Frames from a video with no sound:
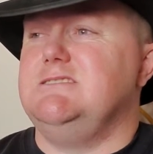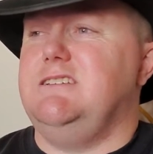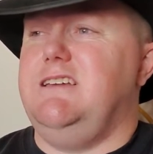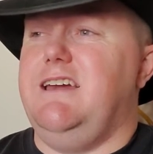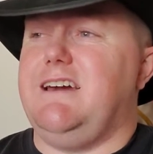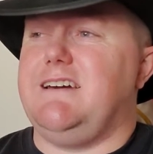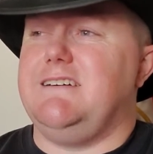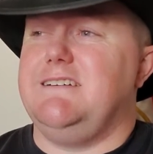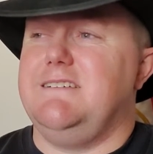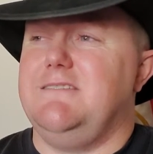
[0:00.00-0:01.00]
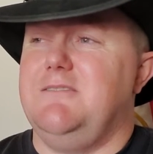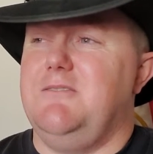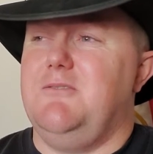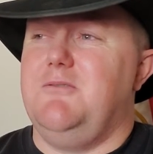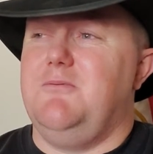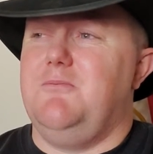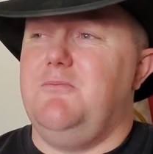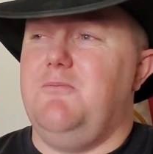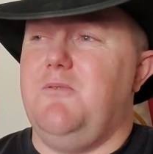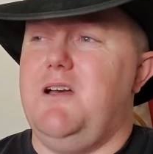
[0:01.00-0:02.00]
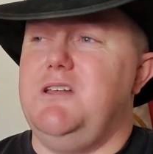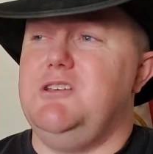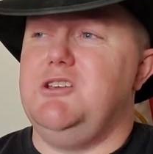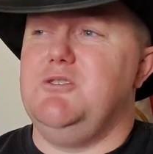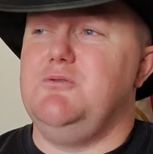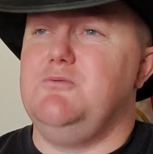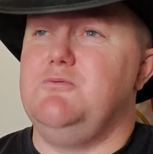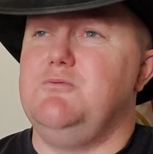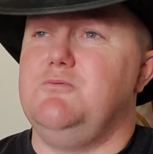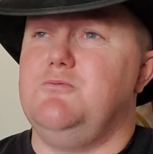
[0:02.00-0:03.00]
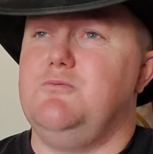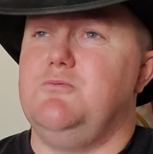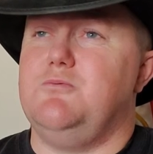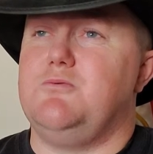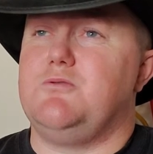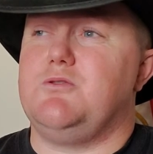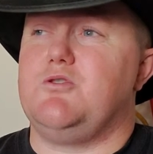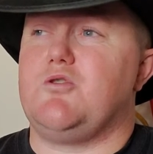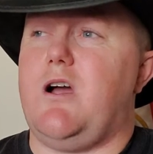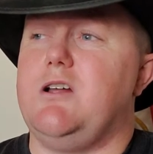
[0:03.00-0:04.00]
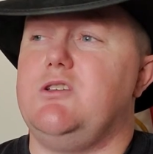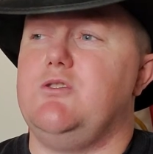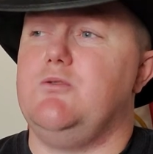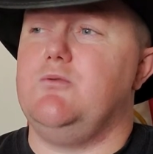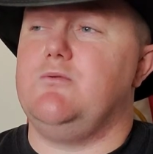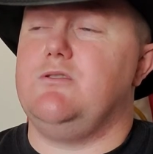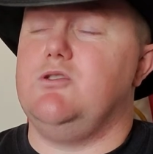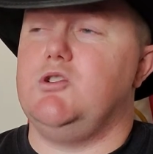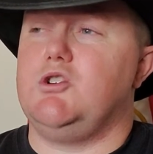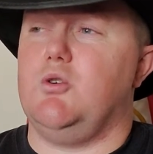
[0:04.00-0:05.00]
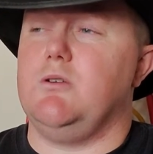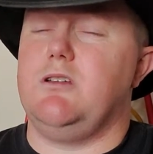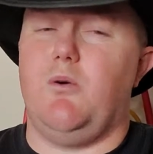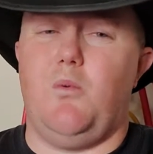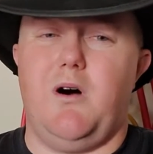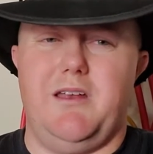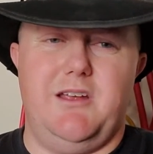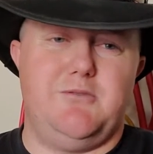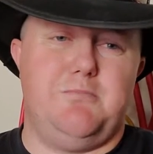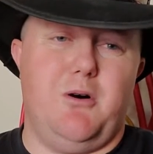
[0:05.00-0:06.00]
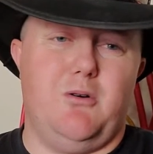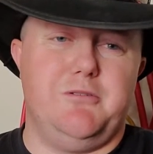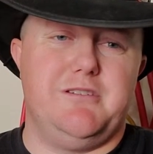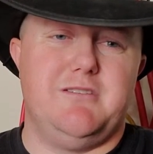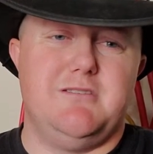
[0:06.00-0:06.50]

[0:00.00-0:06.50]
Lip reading: Yeah, when you try to shorten a 1-inch bolt